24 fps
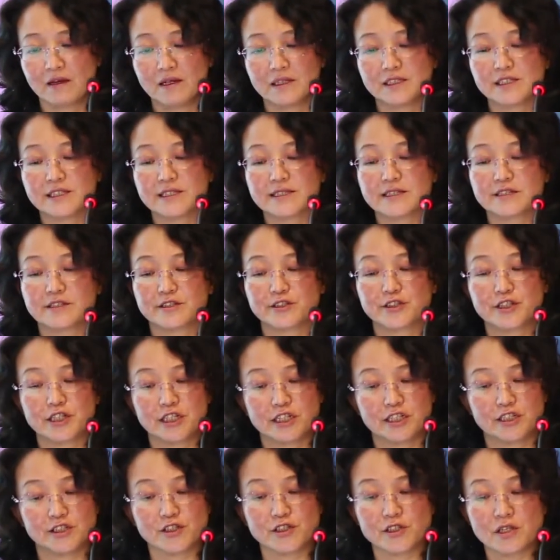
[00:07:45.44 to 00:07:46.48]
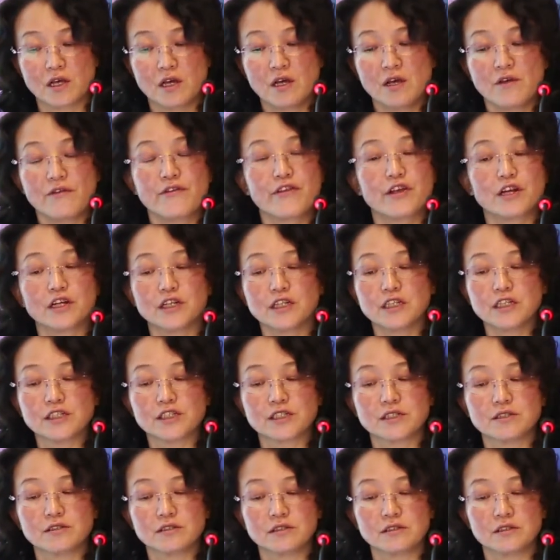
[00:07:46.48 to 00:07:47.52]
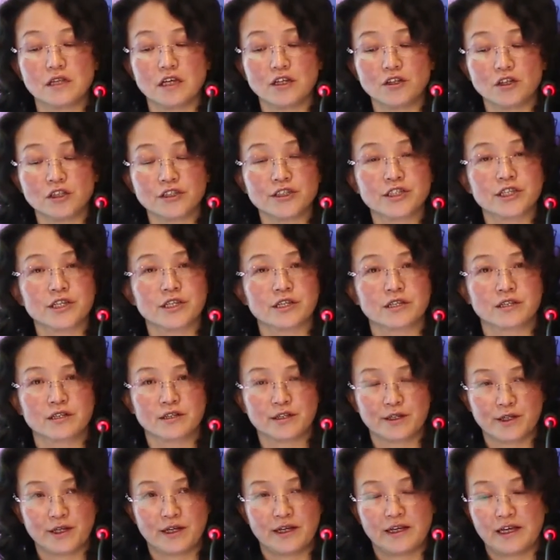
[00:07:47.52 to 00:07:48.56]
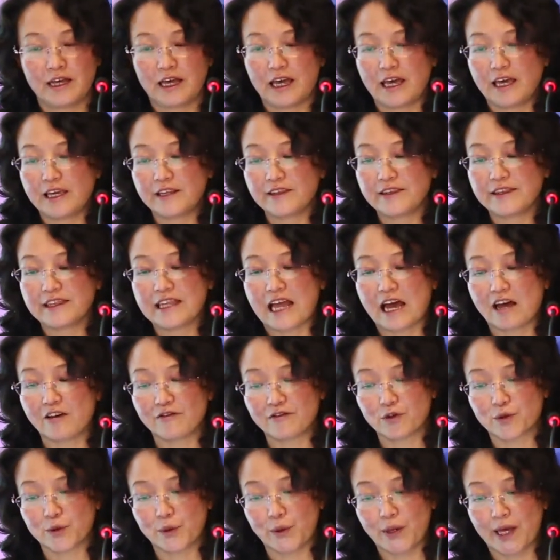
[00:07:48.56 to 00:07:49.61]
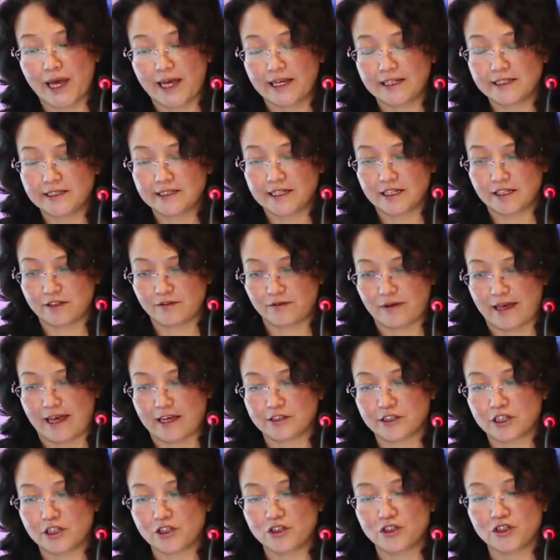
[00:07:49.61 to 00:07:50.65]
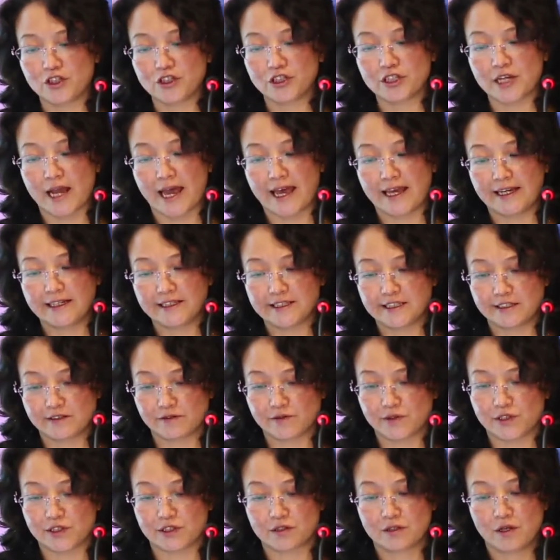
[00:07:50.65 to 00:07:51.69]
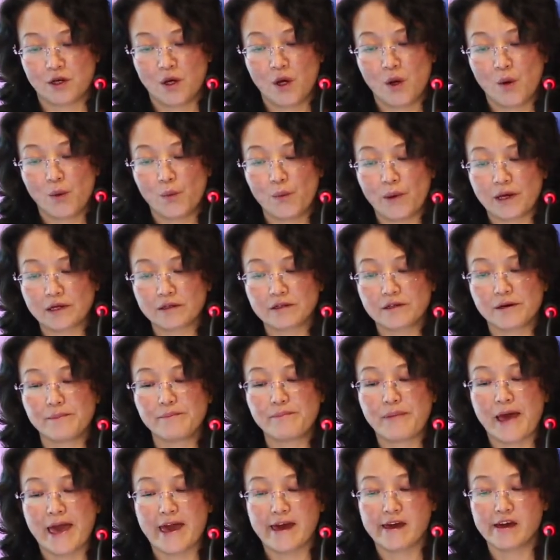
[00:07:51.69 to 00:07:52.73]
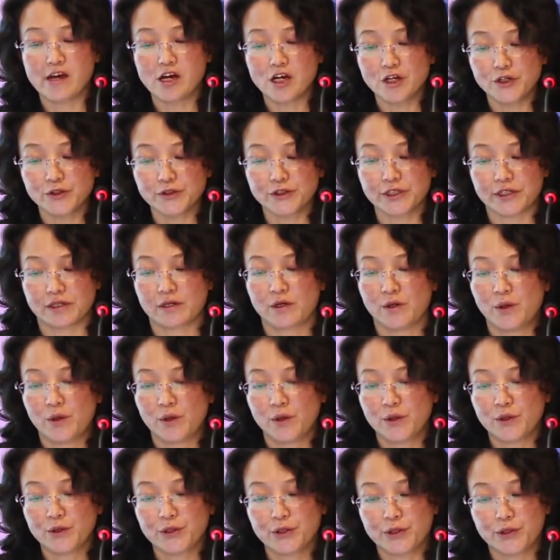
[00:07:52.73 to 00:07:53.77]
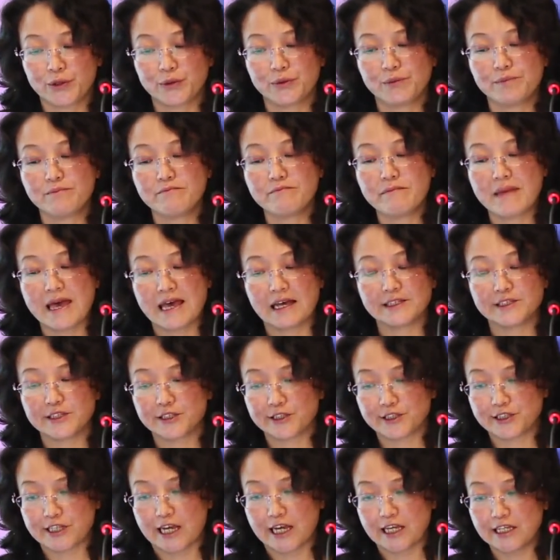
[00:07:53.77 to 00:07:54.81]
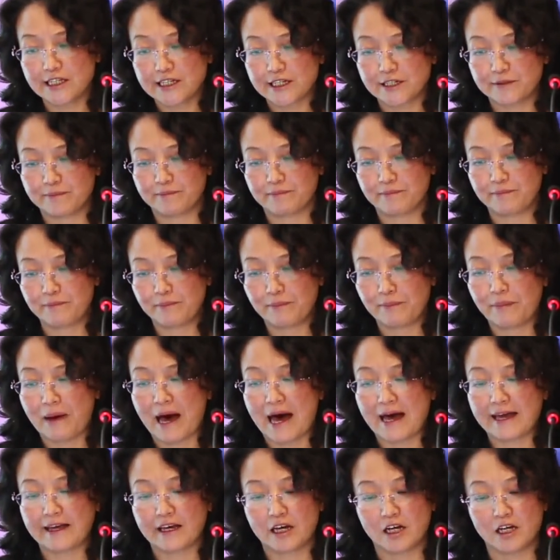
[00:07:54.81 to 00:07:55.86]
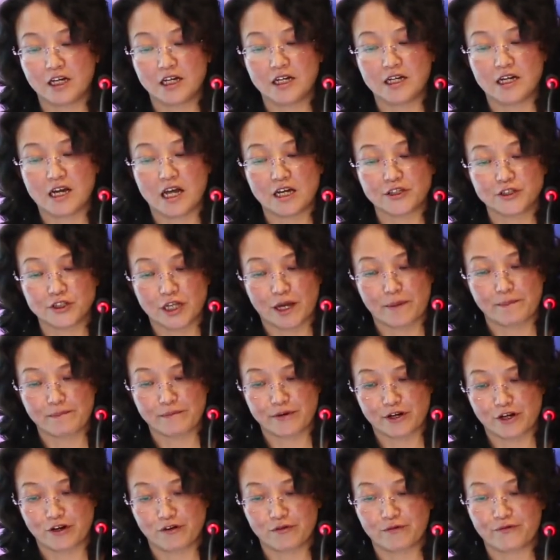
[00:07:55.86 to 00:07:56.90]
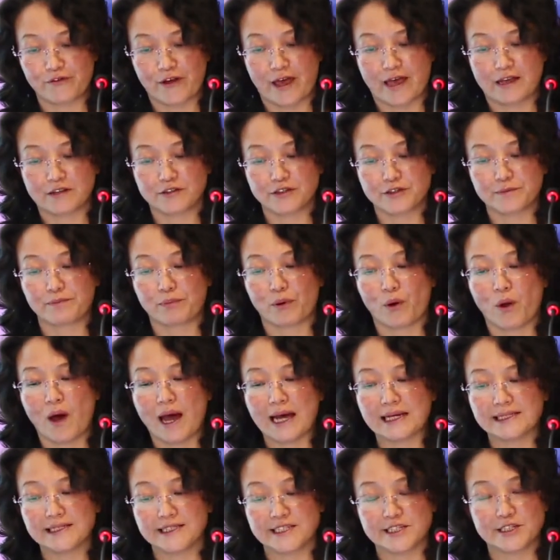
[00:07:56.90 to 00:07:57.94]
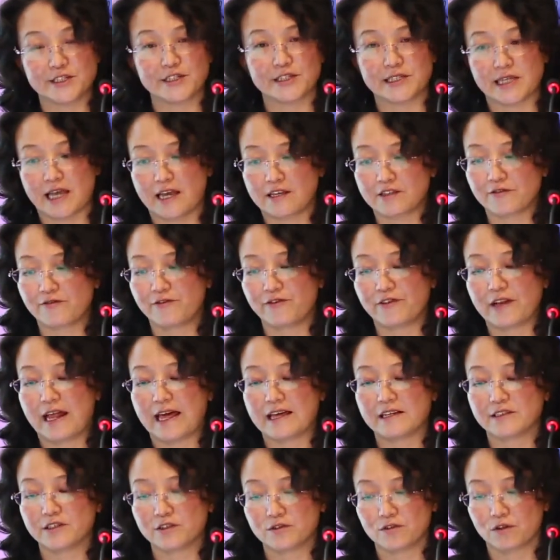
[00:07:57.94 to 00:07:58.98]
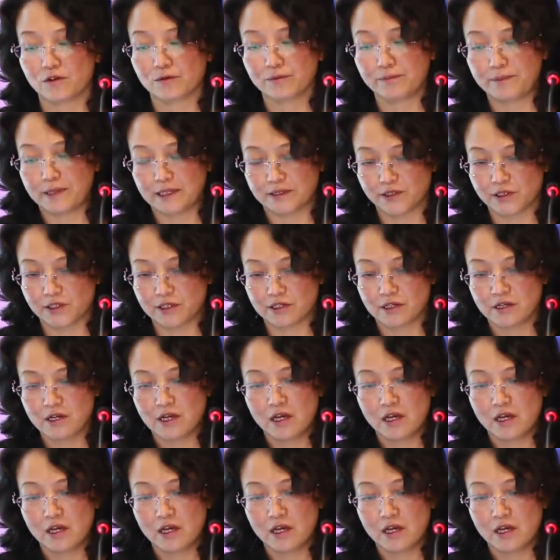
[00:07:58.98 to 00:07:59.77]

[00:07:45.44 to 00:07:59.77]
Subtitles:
The third is there is not enough creative and initiatives when compared to measures taken by a large number of enterprises and philanthropists,